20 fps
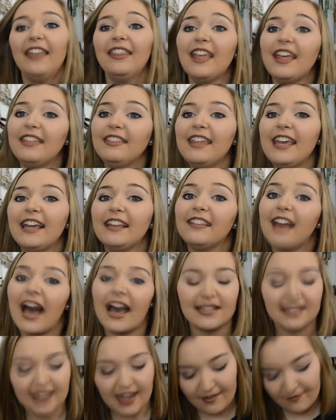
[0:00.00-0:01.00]
then the
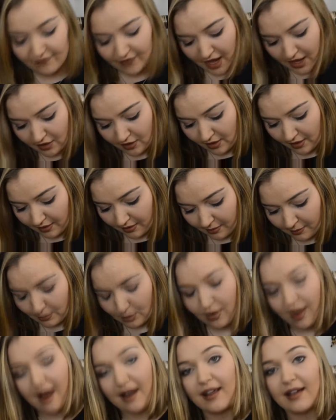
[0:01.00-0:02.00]
last and final
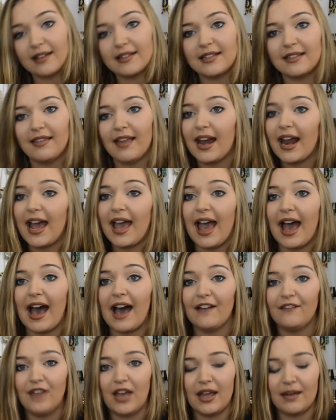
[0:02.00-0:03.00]
product that I
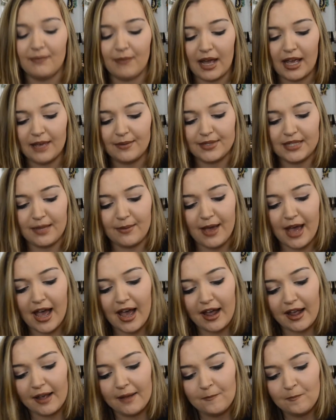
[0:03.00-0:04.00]
have in my Ipsy
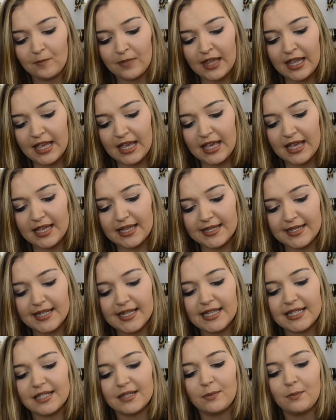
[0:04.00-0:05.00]
bag is
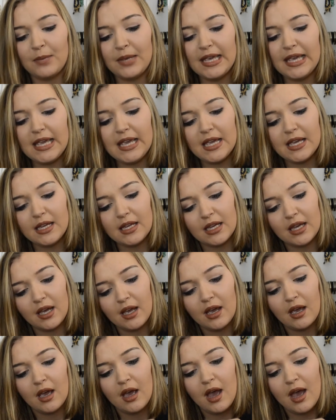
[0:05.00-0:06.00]
this Peak
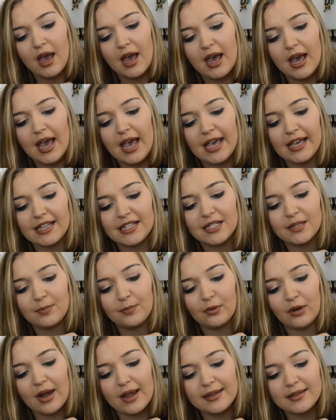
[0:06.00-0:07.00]

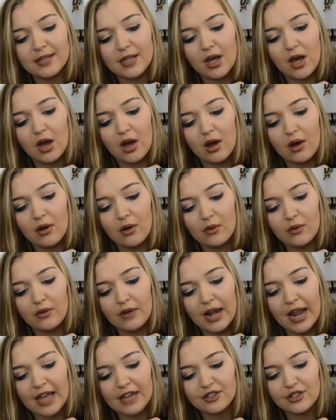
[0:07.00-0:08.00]
Espresso
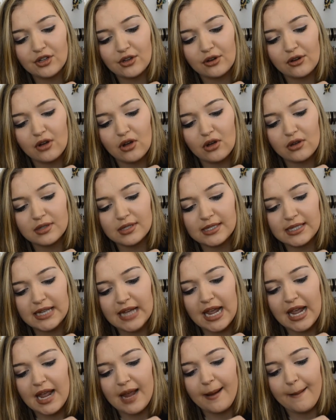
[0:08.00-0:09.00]
Natural
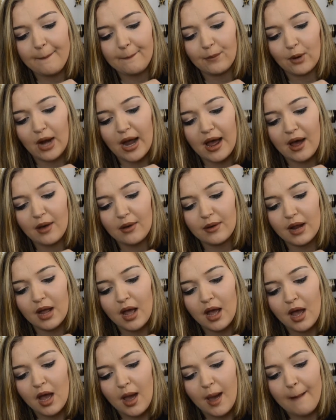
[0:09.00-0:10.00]
Stain Brown
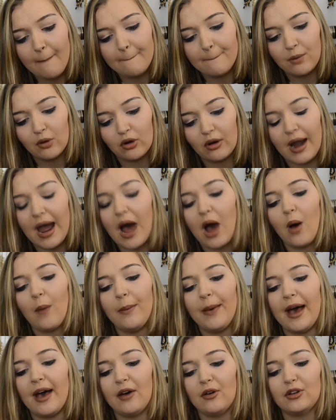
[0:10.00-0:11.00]
Brow
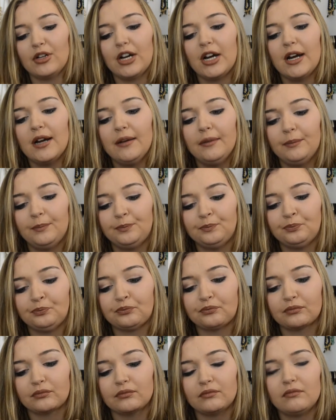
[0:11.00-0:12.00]
Powder,
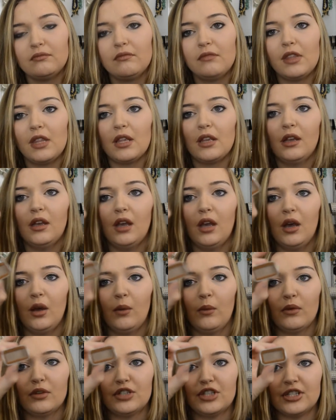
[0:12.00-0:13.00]

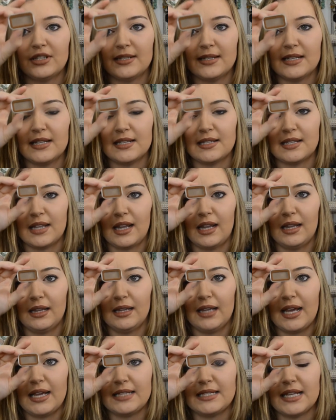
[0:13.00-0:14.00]
which is this
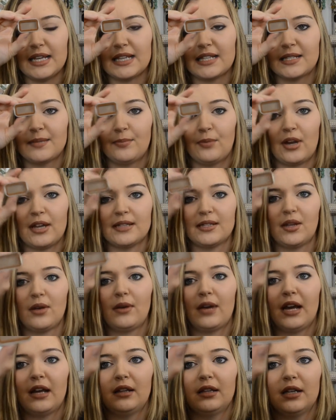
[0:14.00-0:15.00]
light
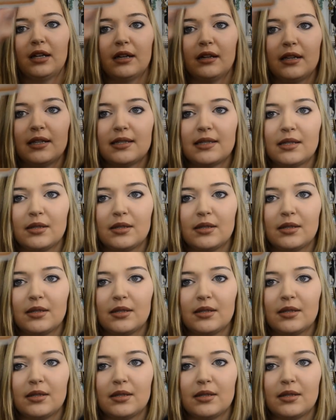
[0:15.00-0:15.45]
espresso color.